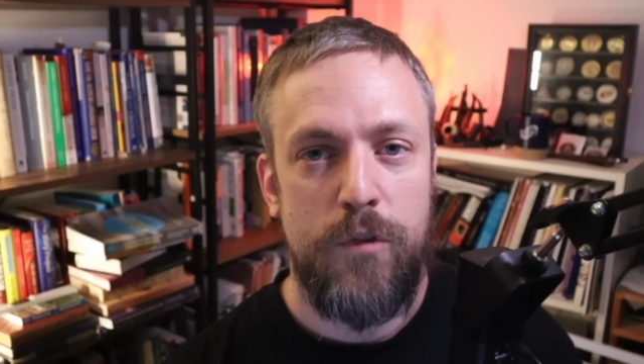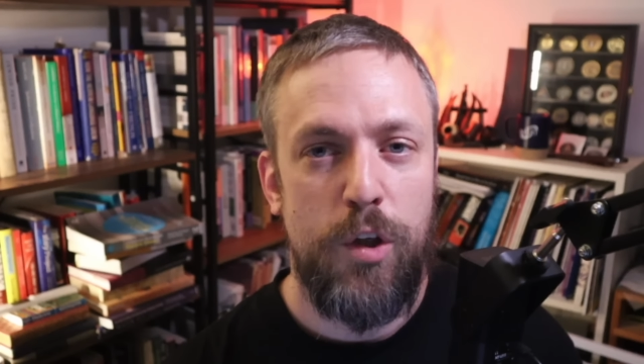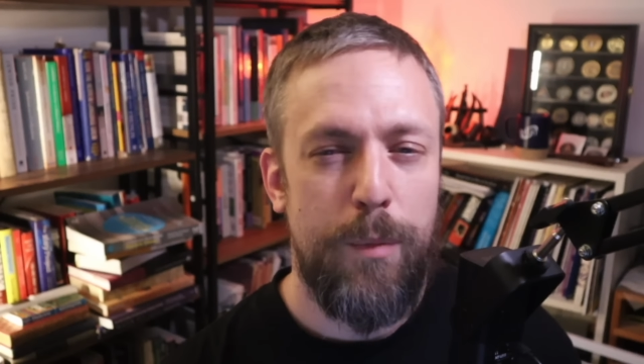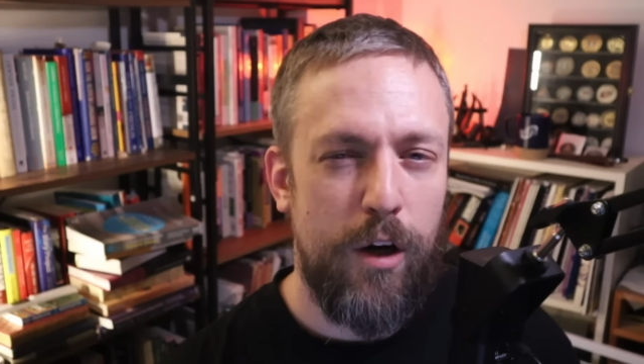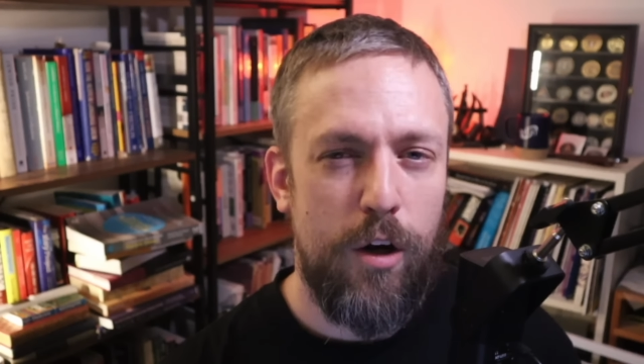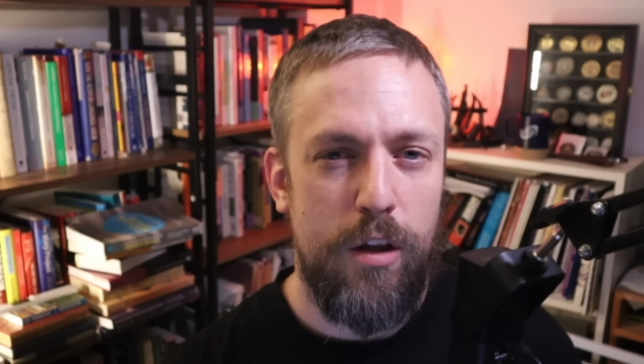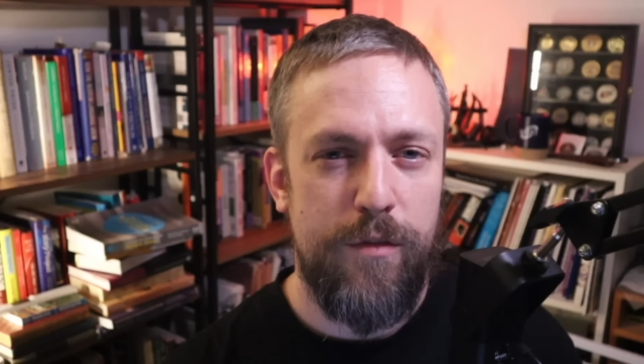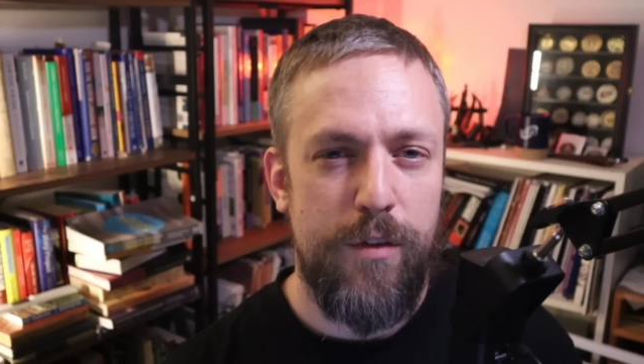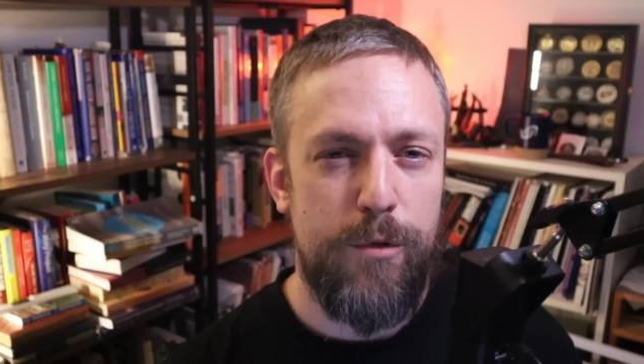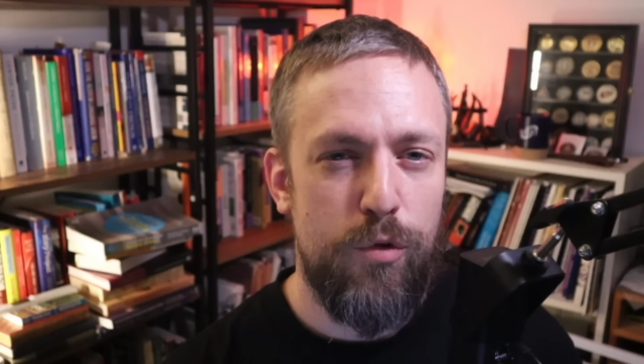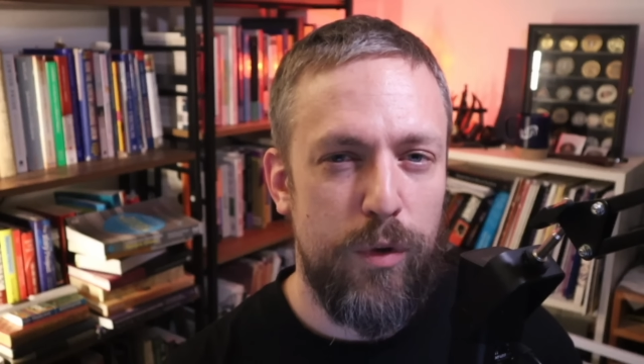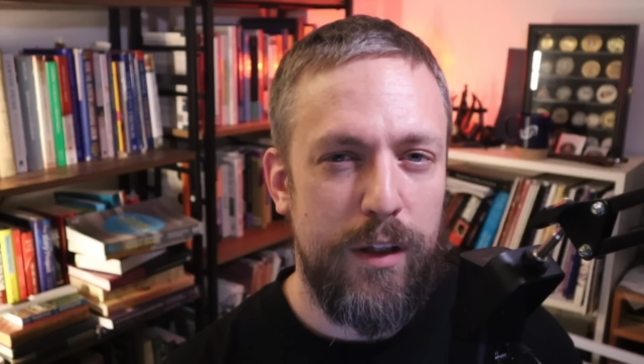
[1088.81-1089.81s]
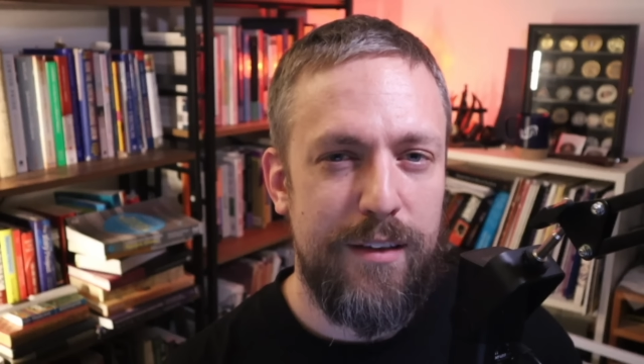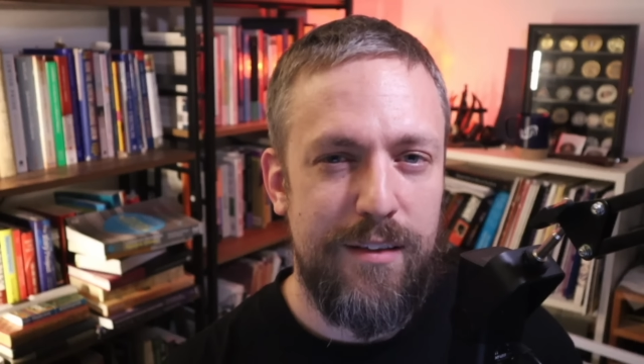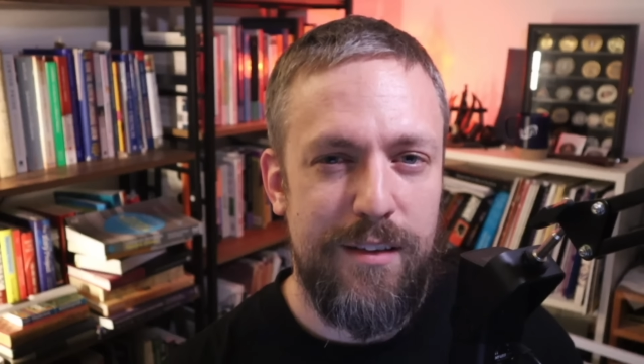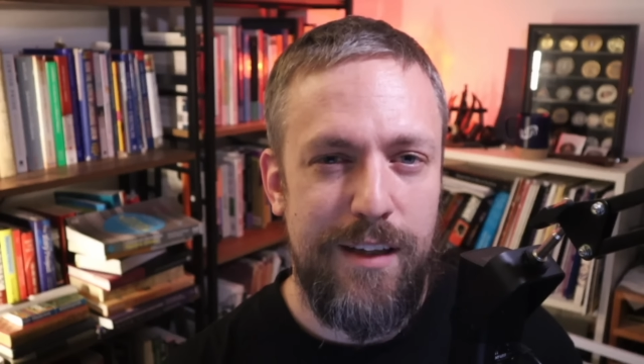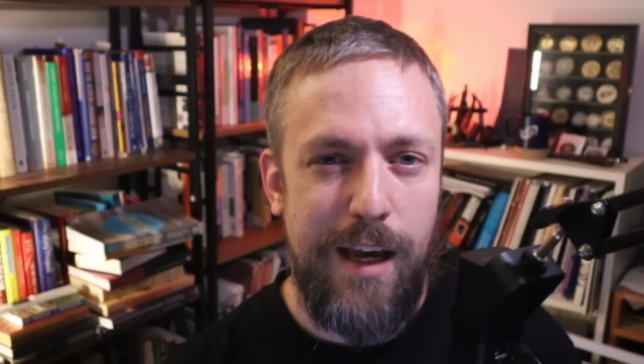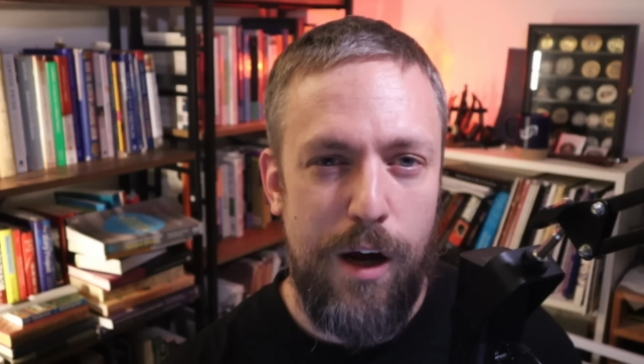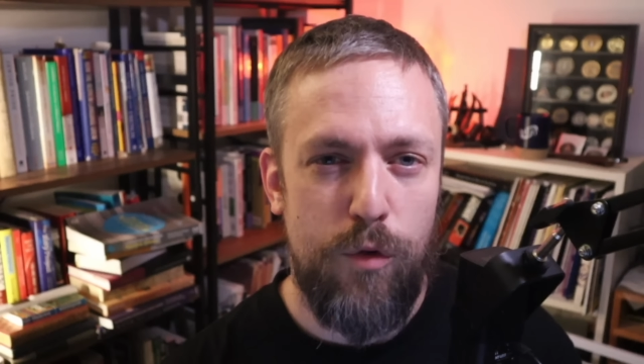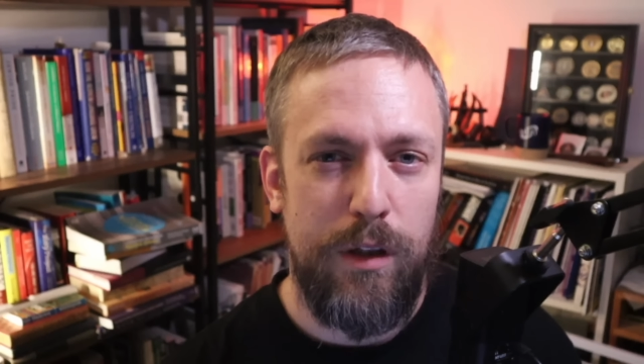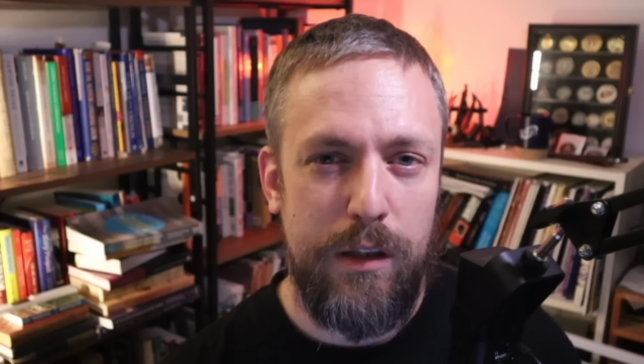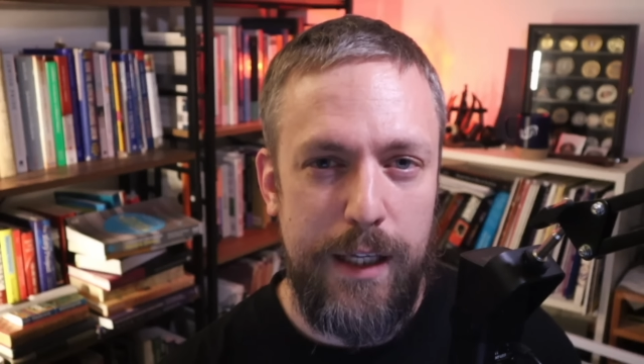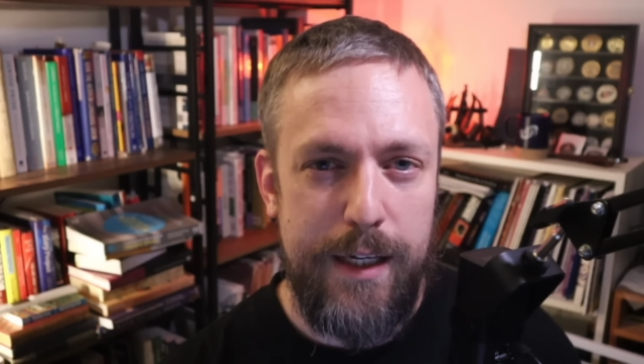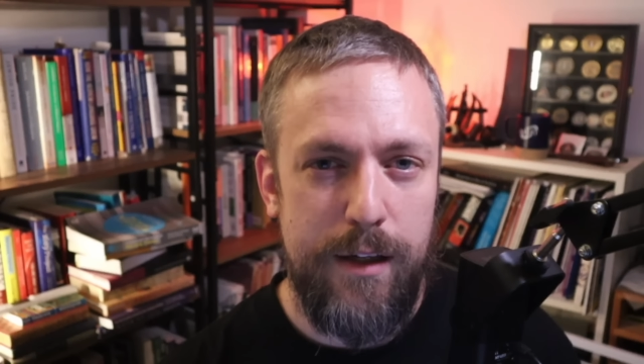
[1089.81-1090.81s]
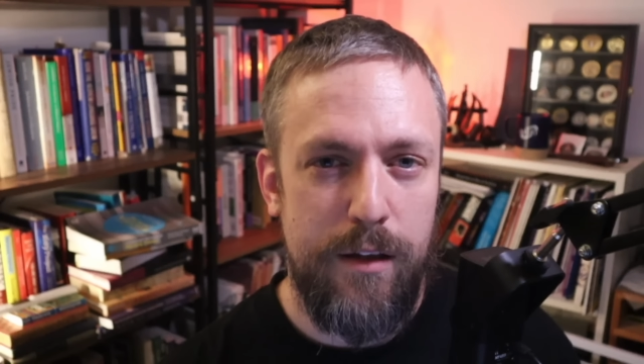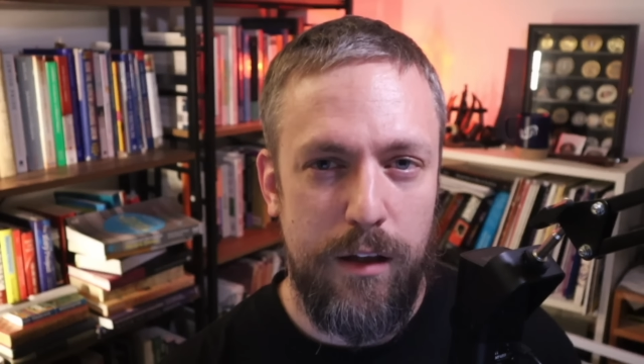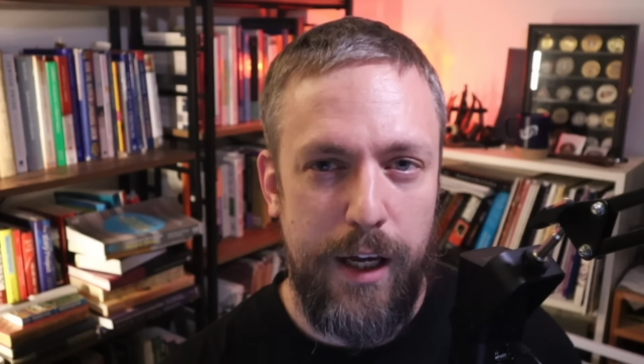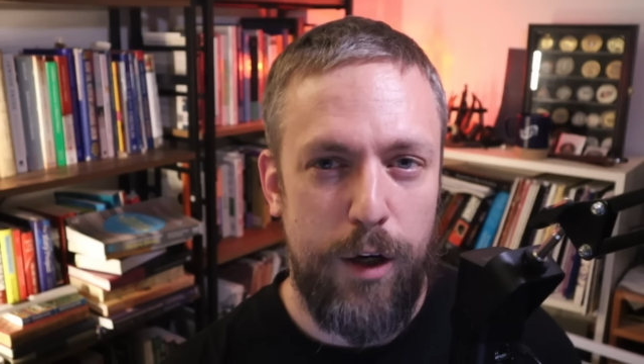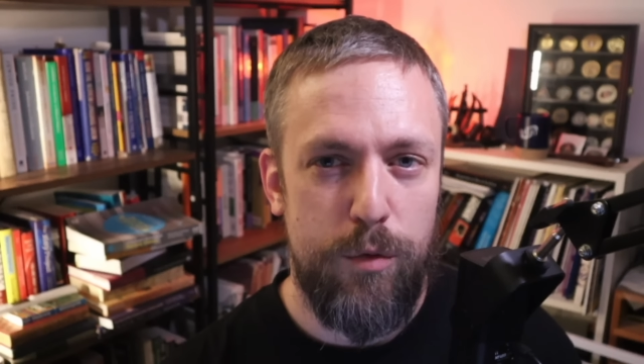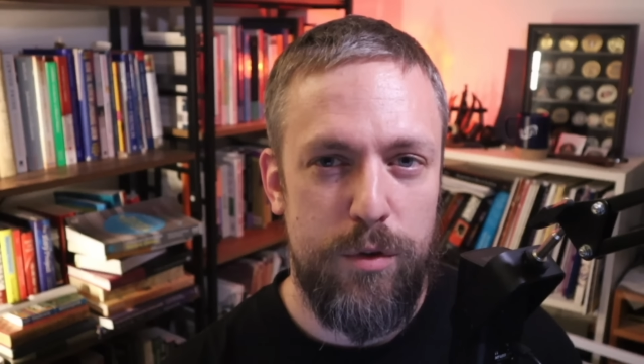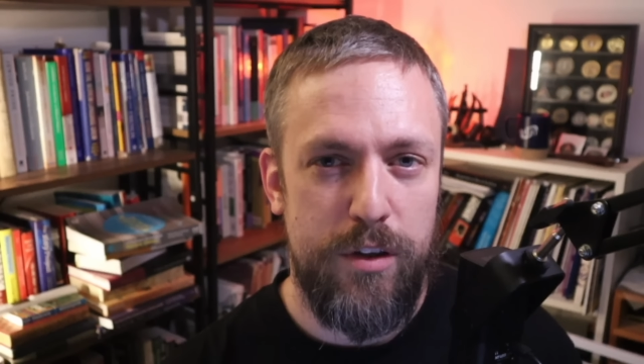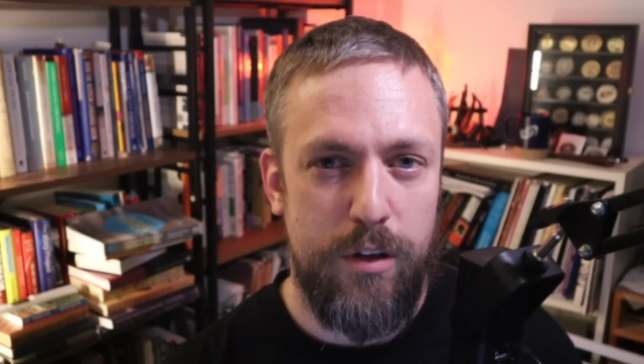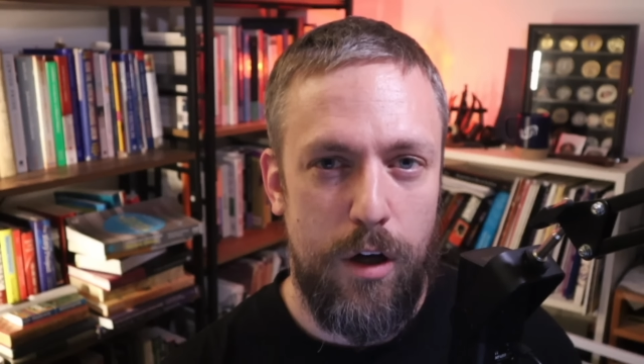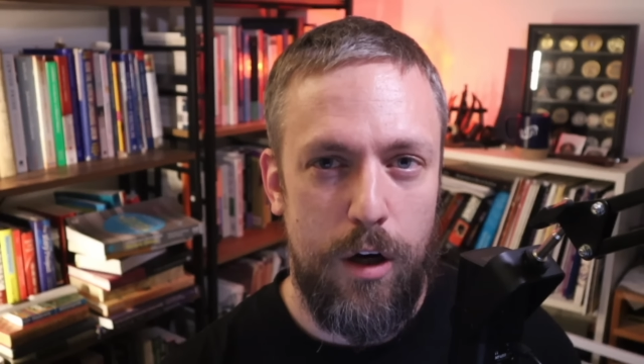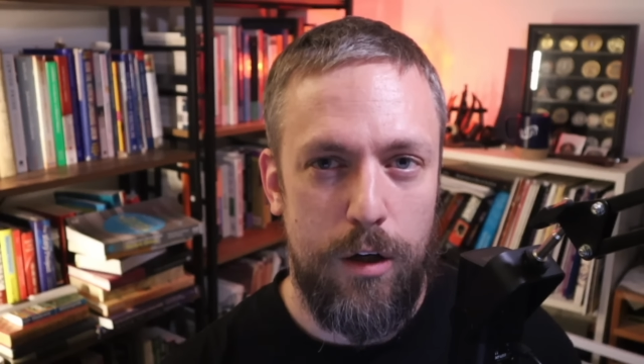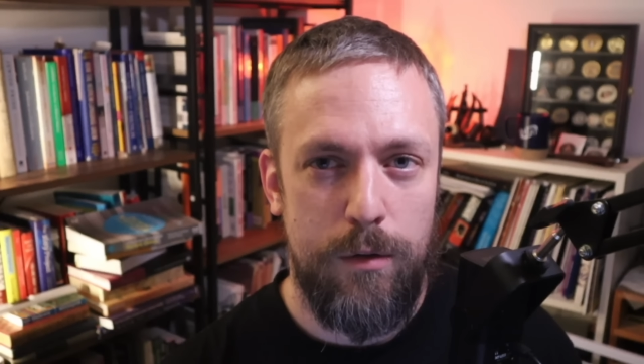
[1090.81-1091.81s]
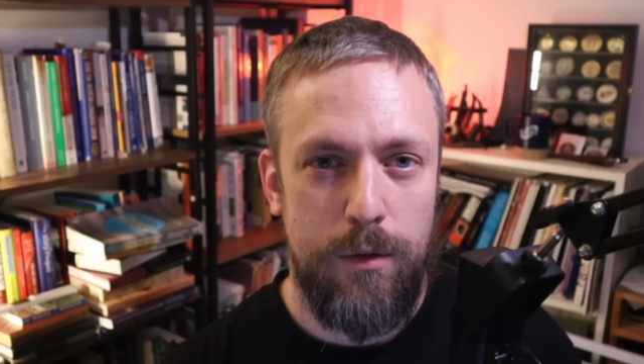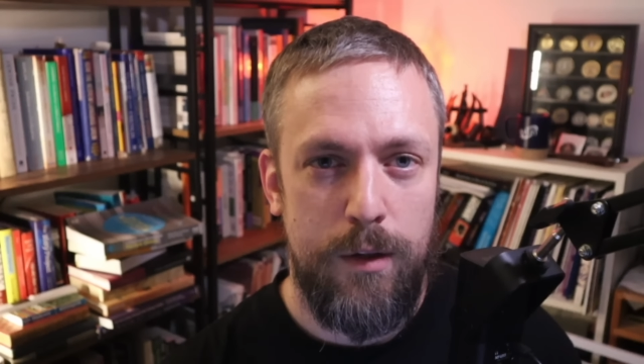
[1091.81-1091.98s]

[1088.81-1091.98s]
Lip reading: Comparing all of them, you really see how related the languages are.